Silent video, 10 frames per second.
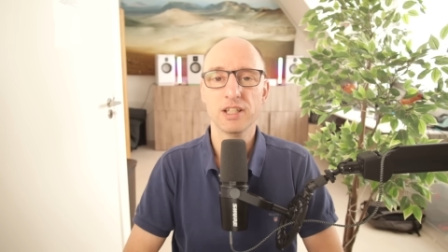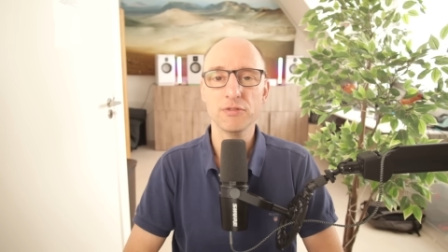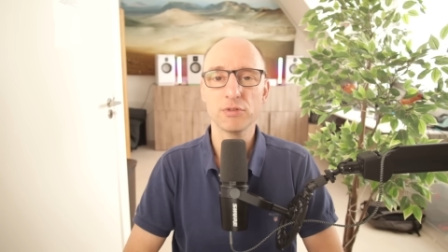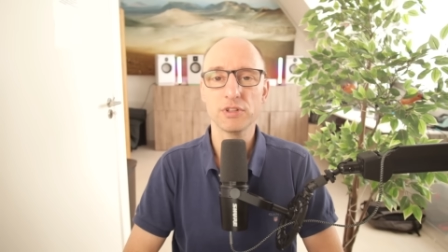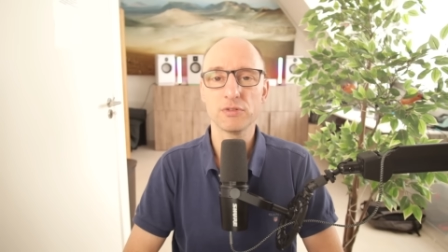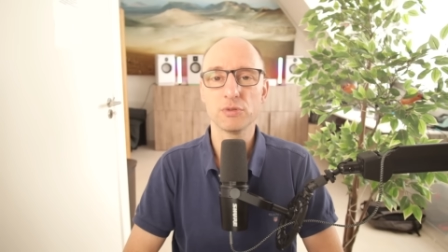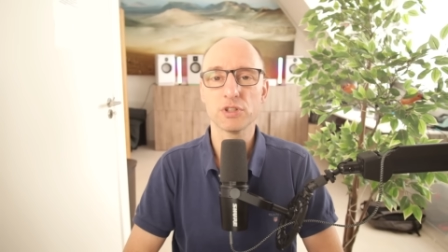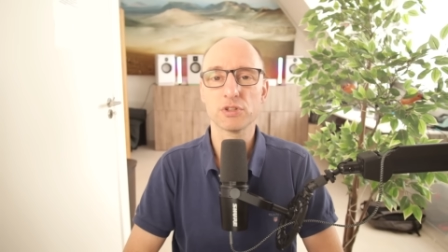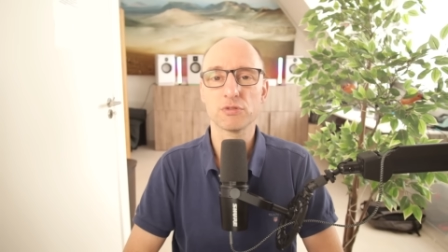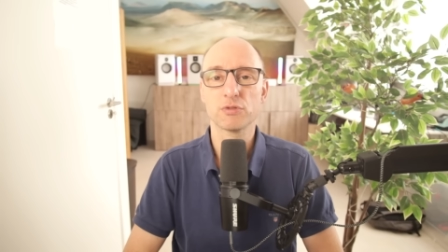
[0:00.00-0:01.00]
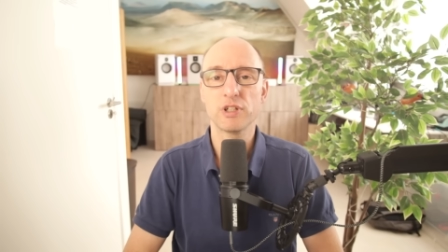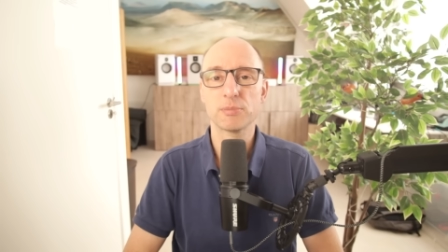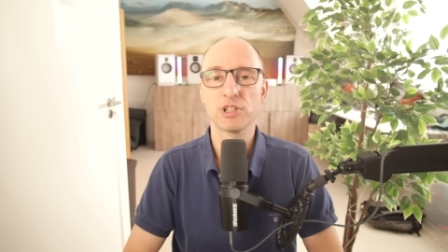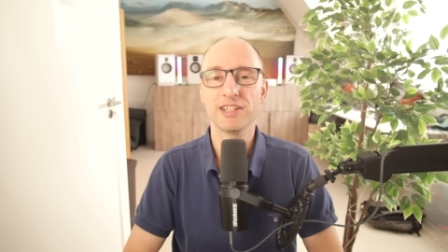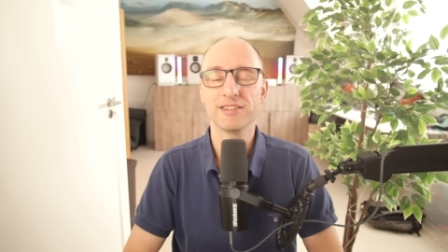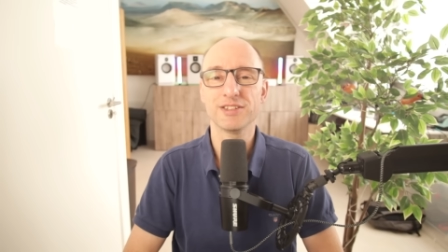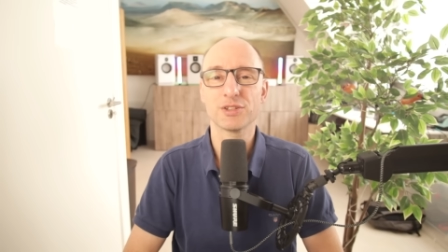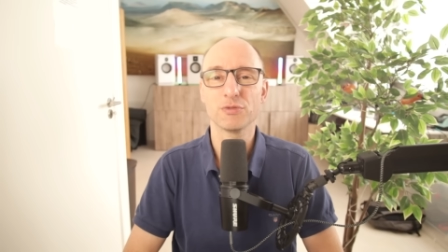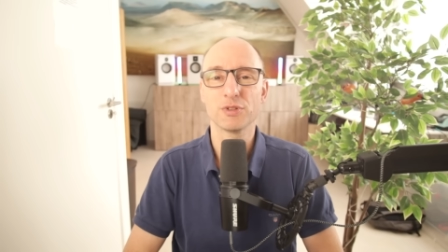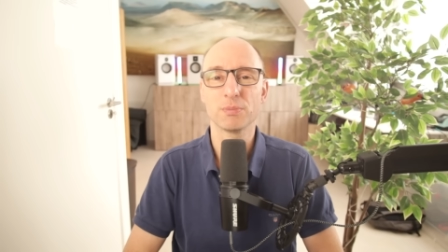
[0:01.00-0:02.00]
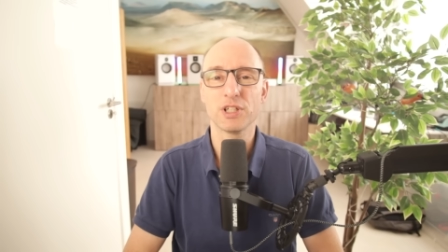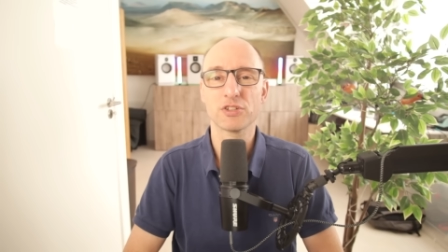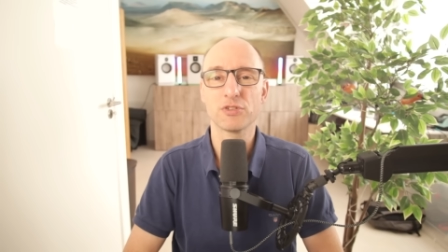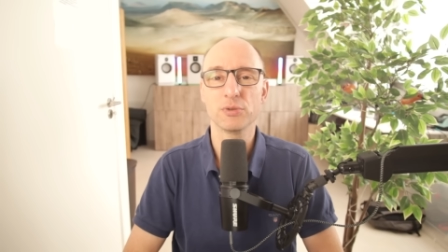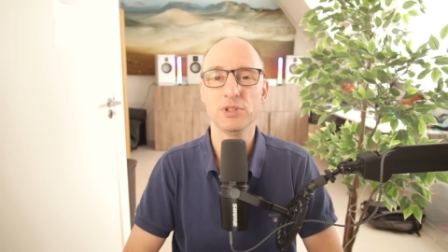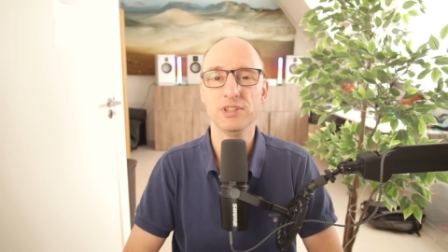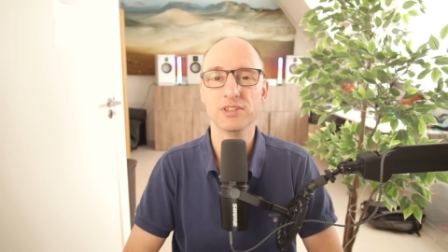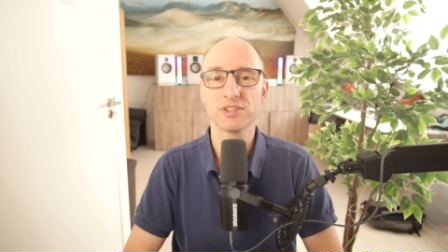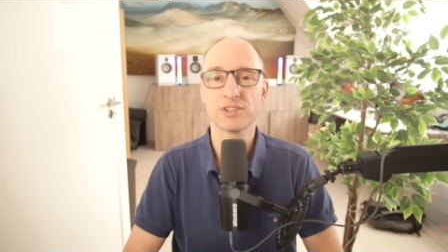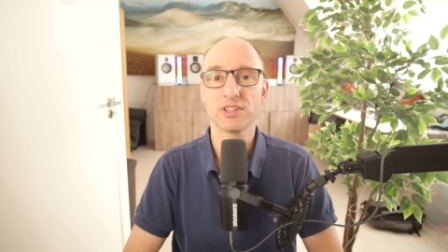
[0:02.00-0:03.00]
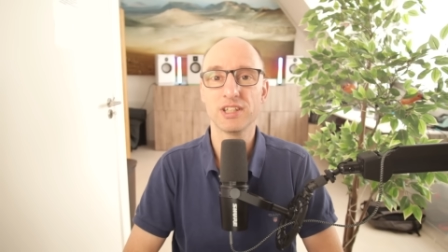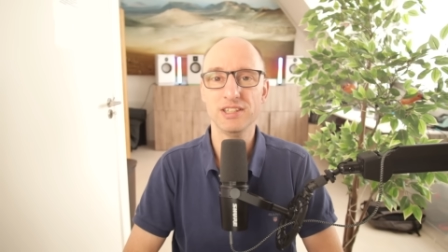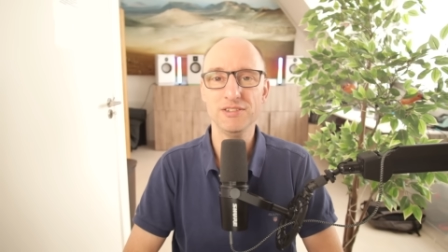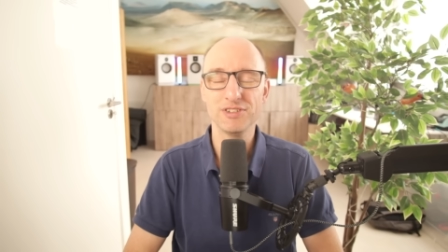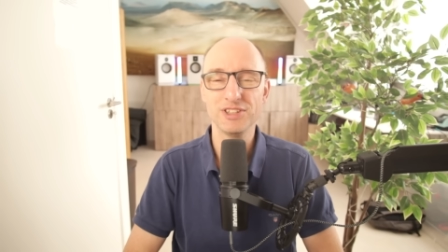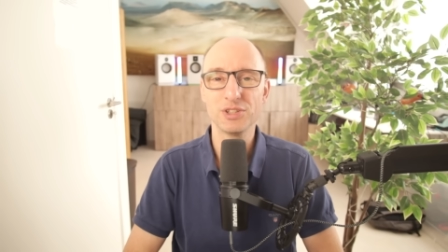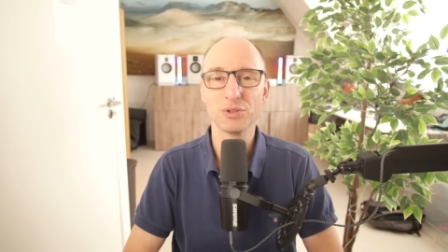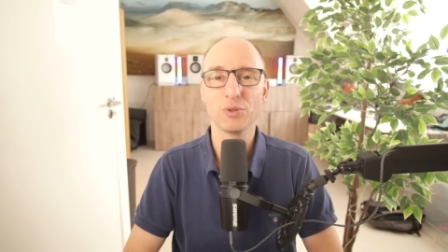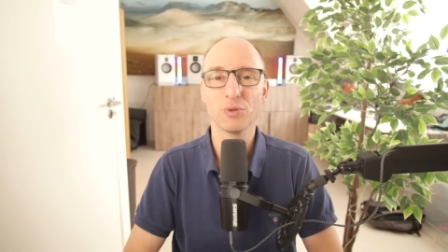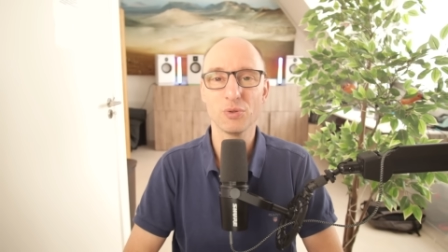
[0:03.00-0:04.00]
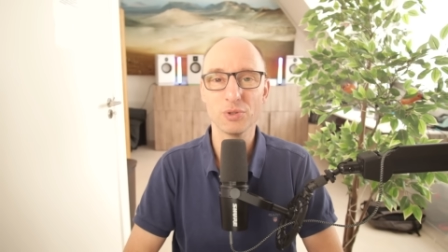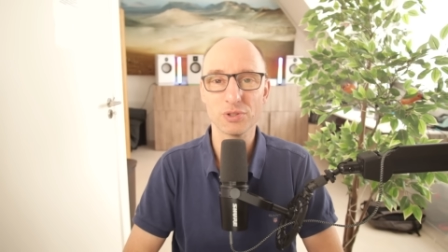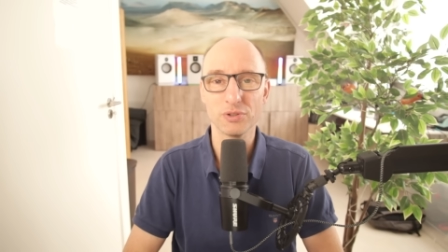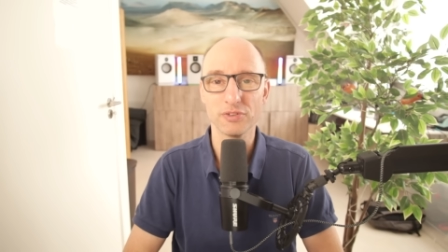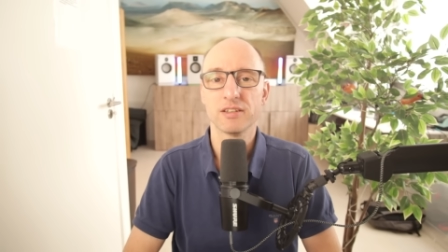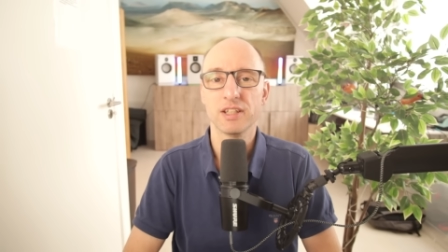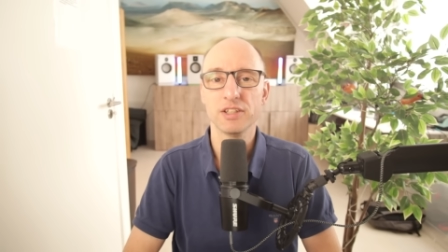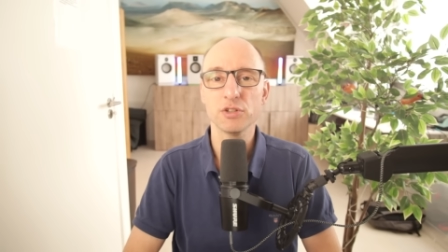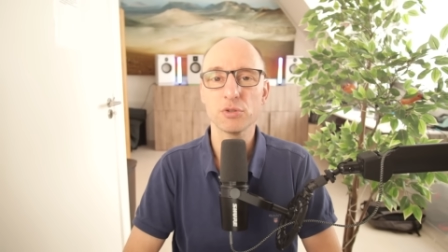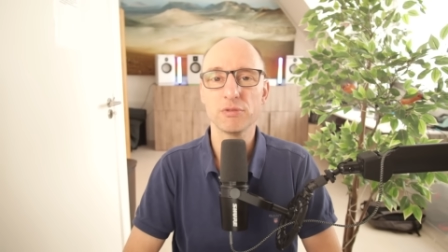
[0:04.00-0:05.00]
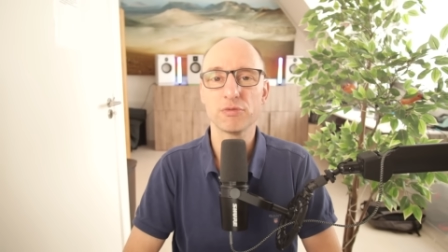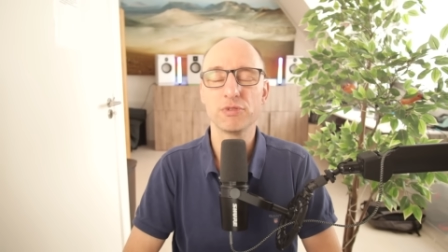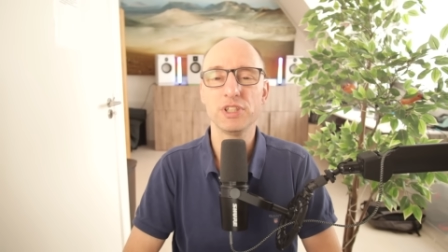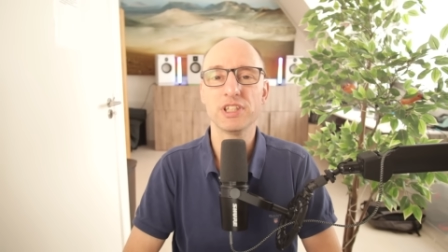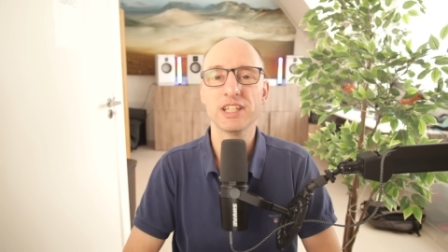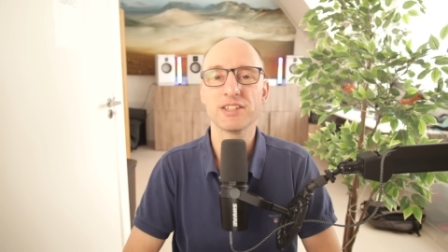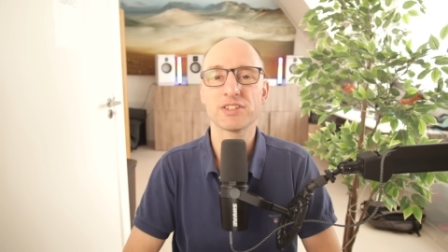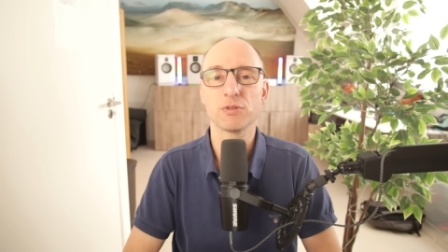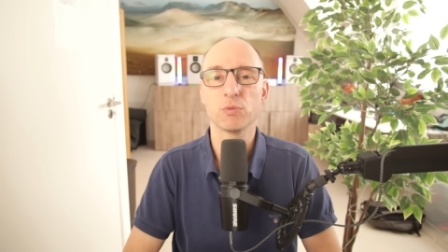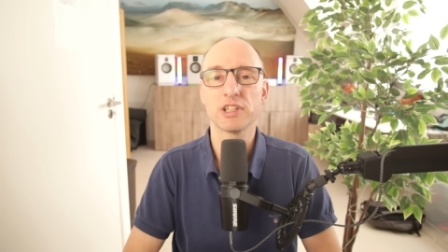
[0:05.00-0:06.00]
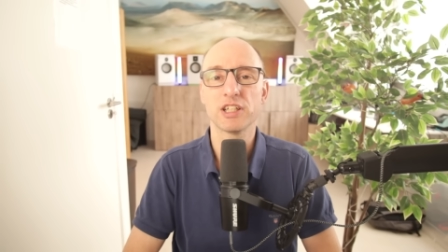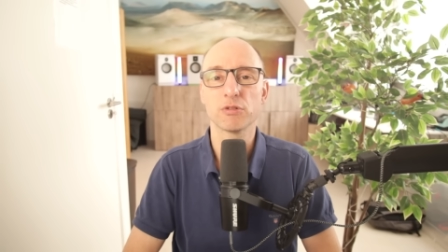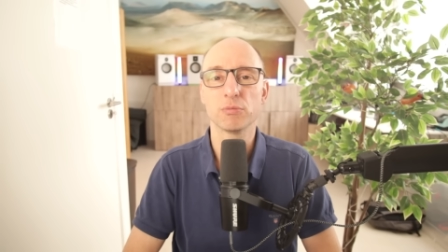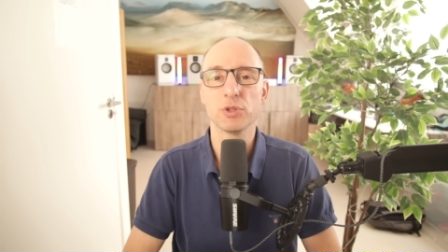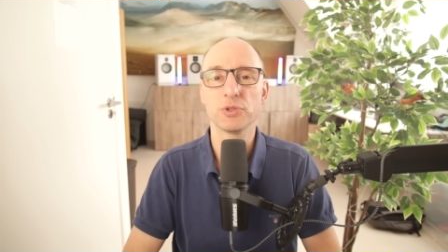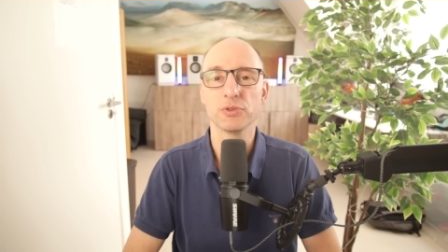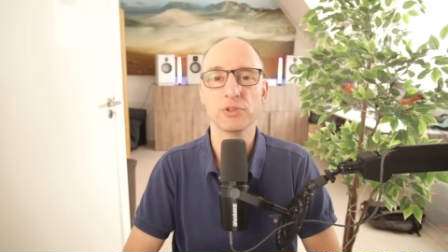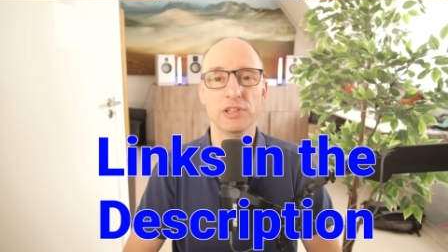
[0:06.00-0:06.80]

I've run into dozens of traps like this over the past 30 years. I even teach a whole course on them. I also have a free checklist and one hour module.